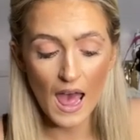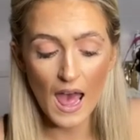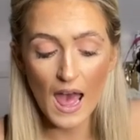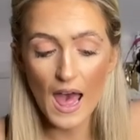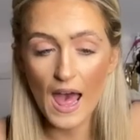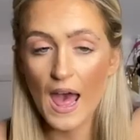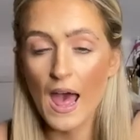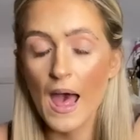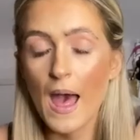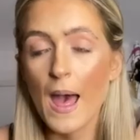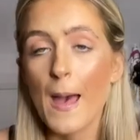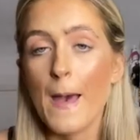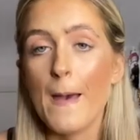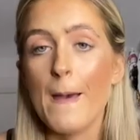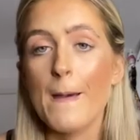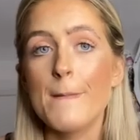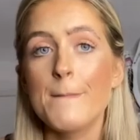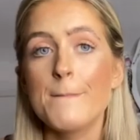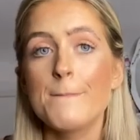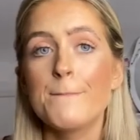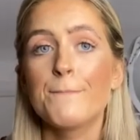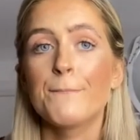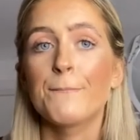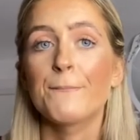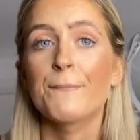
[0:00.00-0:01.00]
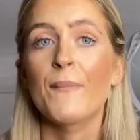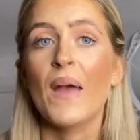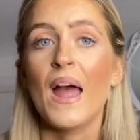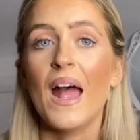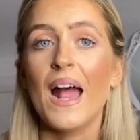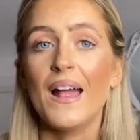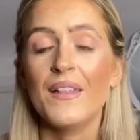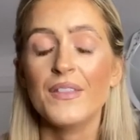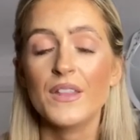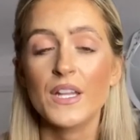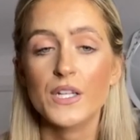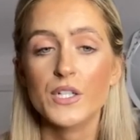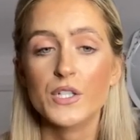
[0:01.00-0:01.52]
In
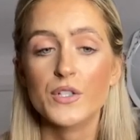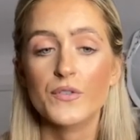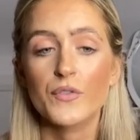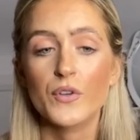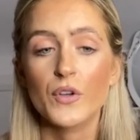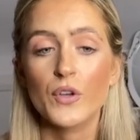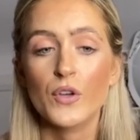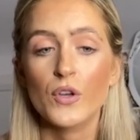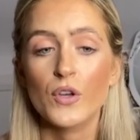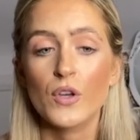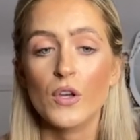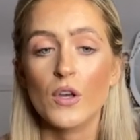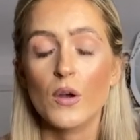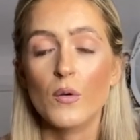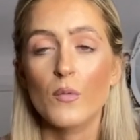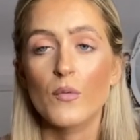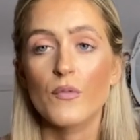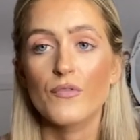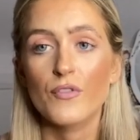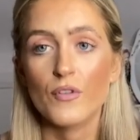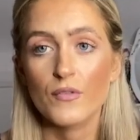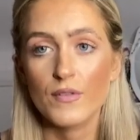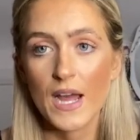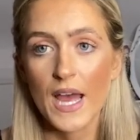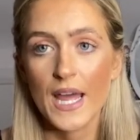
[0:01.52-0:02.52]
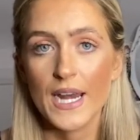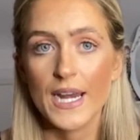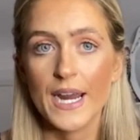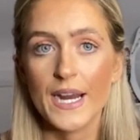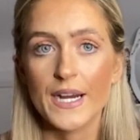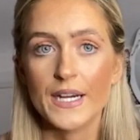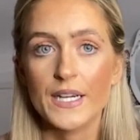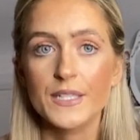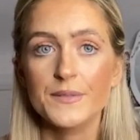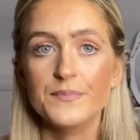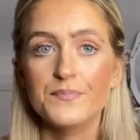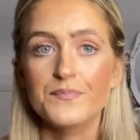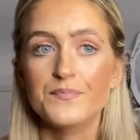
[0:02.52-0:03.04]
the interview for Ryanair,